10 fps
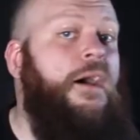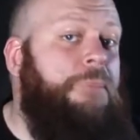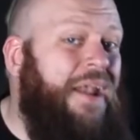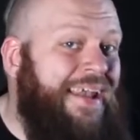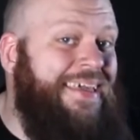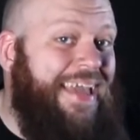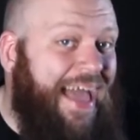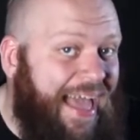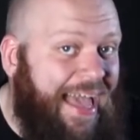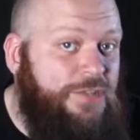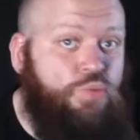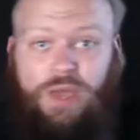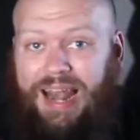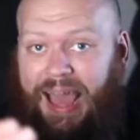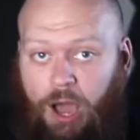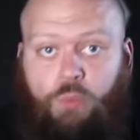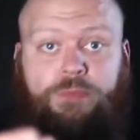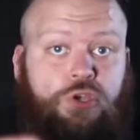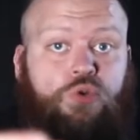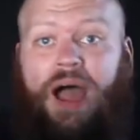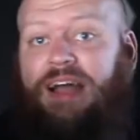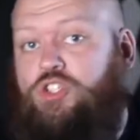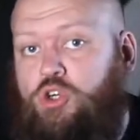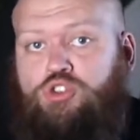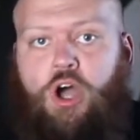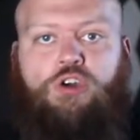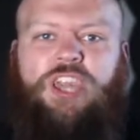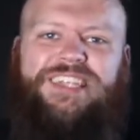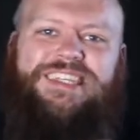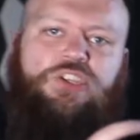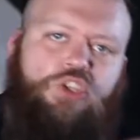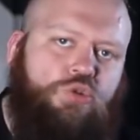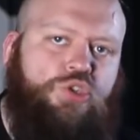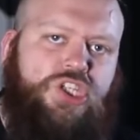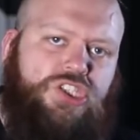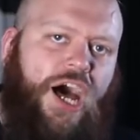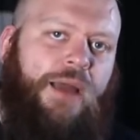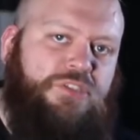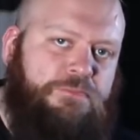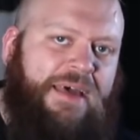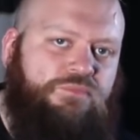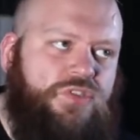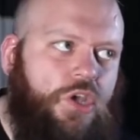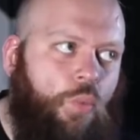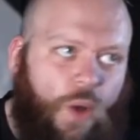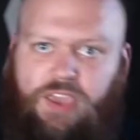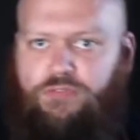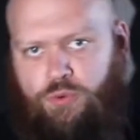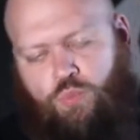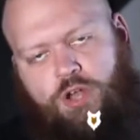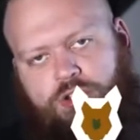planning ahead will help you and your dog getting used to time spent away from one